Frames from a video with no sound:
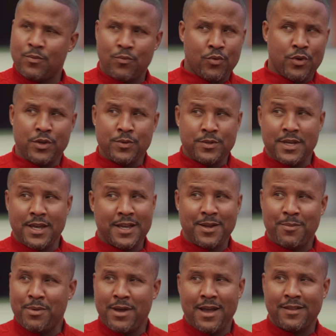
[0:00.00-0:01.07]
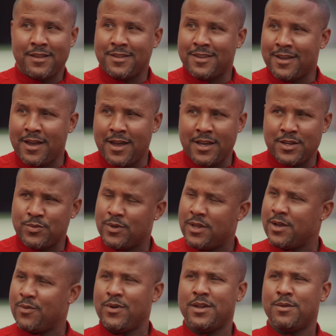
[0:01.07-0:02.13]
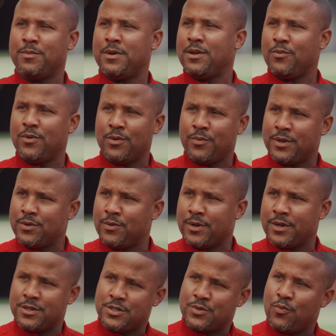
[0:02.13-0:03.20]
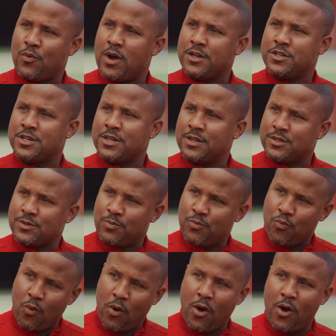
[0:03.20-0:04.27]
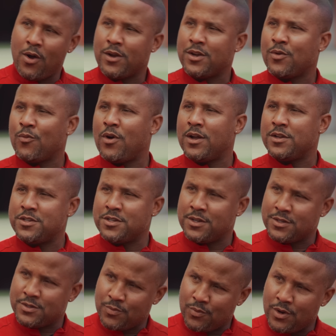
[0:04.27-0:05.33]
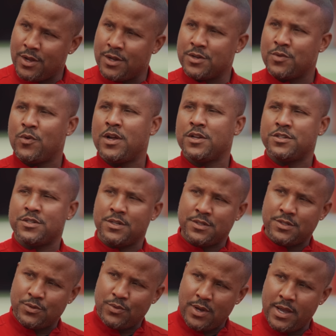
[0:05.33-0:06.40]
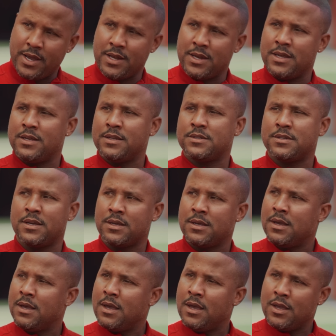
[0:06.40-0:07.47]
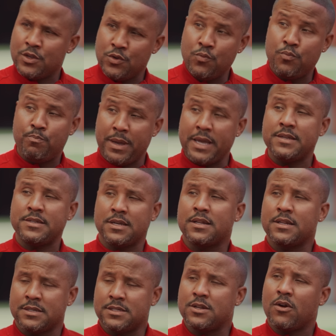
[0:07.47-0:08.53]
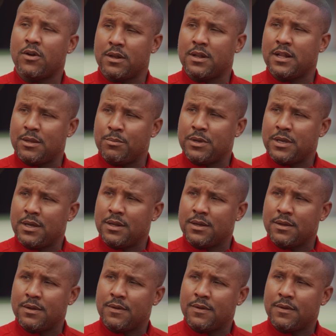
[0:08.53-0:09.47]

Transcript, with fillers: Were you taken aback that the guys were like, wait a minute, what are we doing? You're just watching us walk. You're watching us run. You're watching us do high knees. Like, you basically started at the beginning.